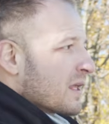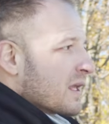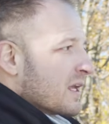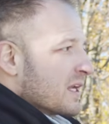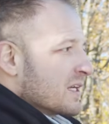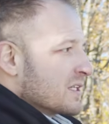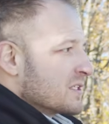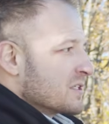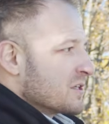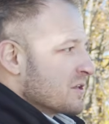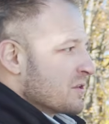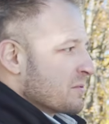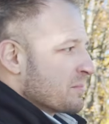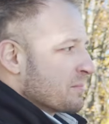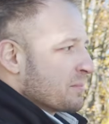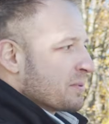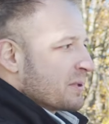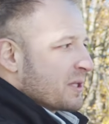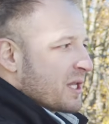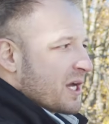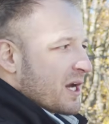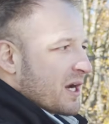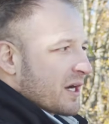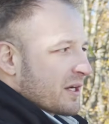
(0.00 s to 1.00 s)
into the
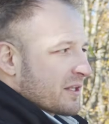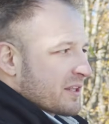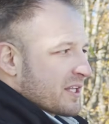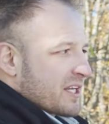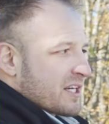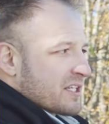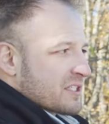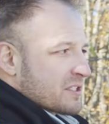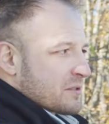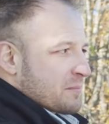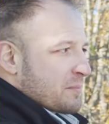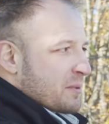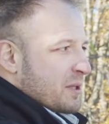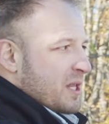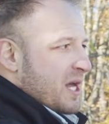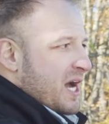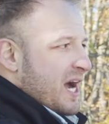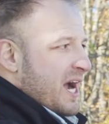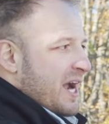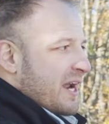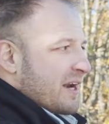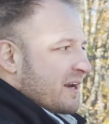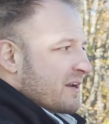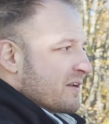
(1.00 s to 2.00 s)
plug that is
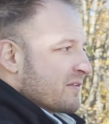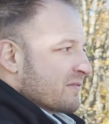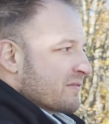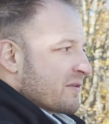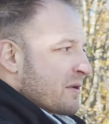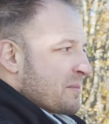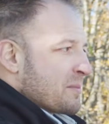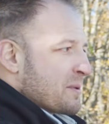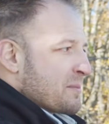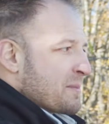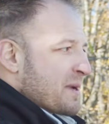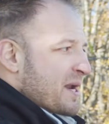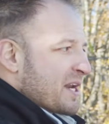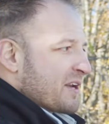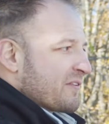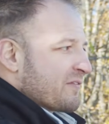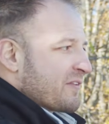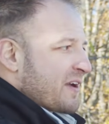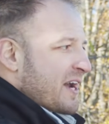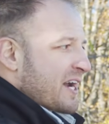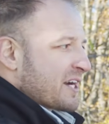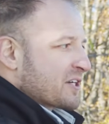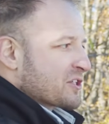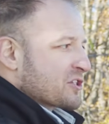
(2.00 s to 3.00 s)
supplied from the
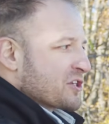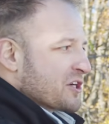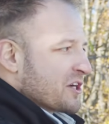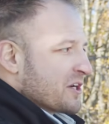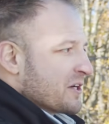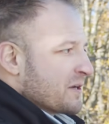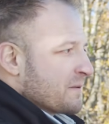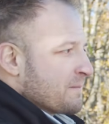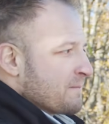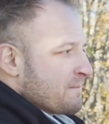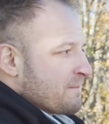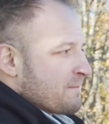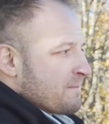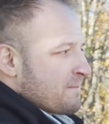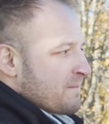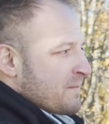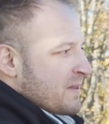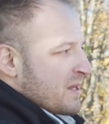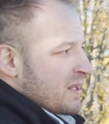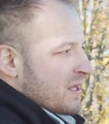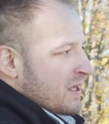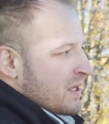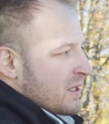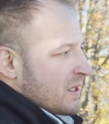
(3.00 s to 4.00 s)
manufacturer.
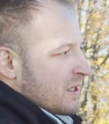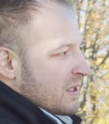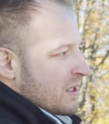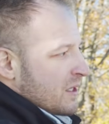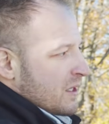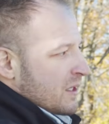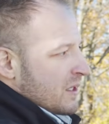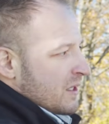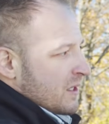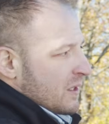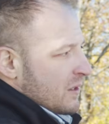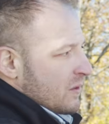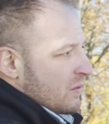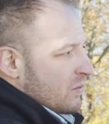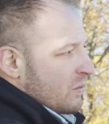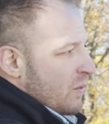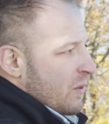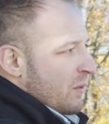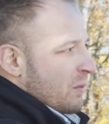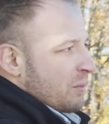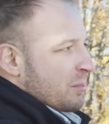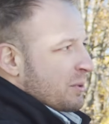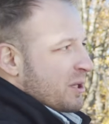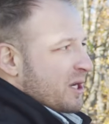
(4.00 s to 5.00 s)

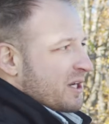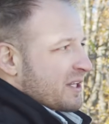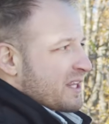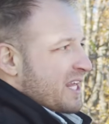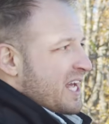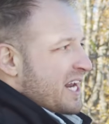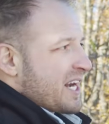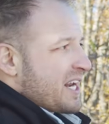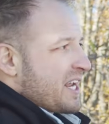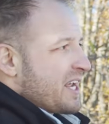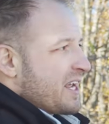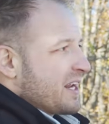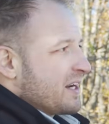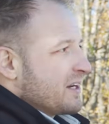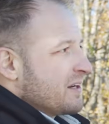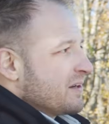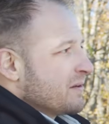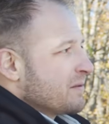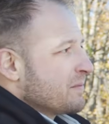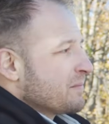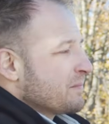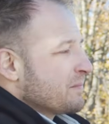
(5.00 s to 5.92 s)
We will plug that in.